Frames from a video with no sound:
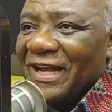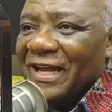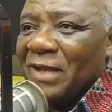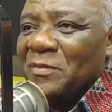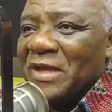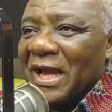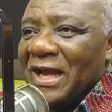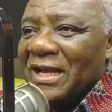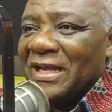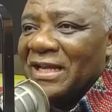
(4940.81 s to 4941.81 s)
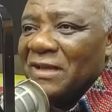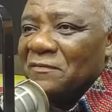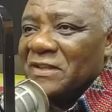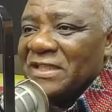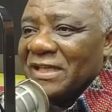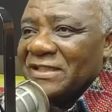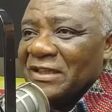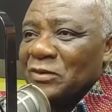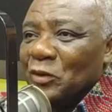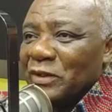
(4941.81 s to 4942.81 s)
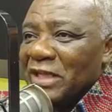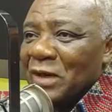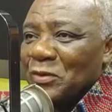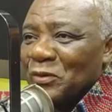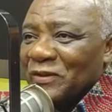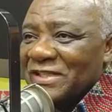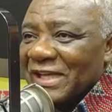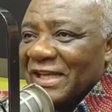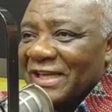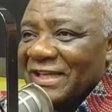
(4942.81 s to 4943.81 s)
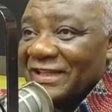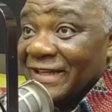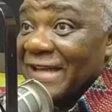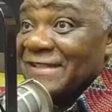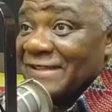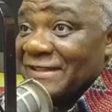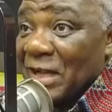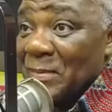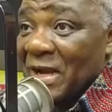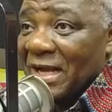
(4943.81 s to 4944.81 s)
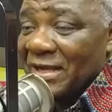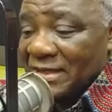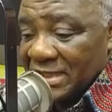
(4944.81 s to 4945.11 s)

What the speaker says: e bia infiti ase no no nyahu se crisis na ba